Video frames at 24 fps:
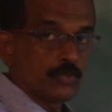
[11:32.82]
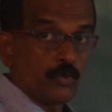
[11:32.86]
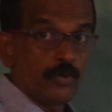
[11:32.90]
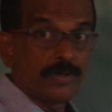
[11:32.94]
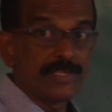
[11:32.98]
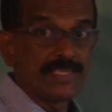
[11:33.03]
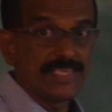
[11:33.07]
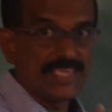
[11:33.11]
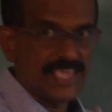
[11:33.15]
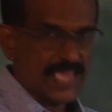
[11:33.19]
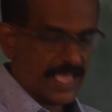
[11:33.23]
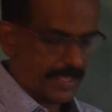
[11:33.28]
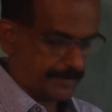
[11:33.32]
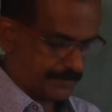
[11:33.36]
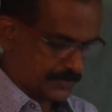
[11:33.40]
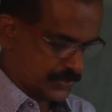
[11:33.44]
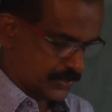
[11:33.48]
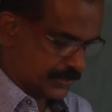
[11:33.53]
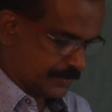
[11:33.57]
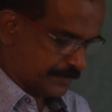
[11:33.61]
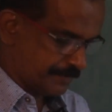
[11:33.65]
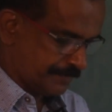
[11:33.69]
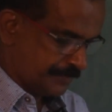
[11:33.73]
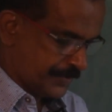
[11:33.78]
or
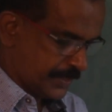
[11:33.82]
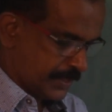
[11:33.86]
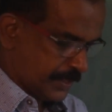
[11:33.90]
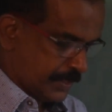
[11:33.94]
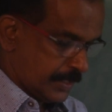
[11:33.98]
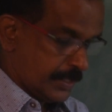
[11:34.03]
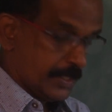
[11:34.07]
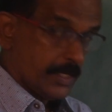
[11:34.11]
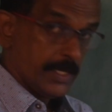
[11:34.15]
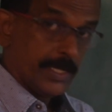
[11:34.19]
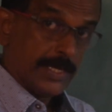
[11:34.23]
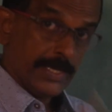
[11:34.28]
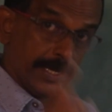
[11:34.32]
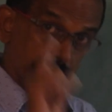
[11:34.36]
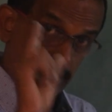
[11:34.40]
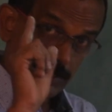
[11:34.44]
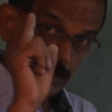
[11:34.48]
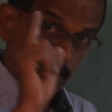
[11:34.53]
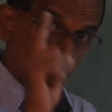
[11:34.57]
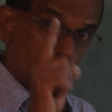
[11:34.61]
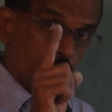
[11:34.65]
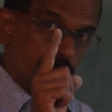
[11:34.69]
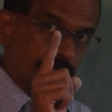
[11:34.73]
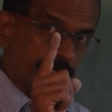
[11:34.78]
gaps. In
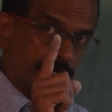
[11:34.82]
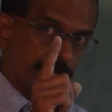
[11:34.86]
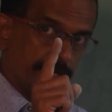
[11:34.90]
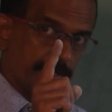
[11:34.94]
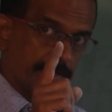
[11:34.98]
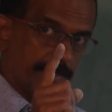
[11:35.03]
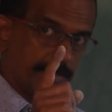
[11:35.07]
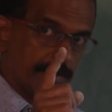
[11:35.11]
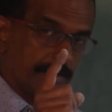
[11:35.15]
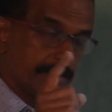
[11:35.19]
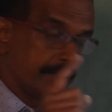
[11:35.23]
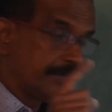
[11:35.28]
concrete,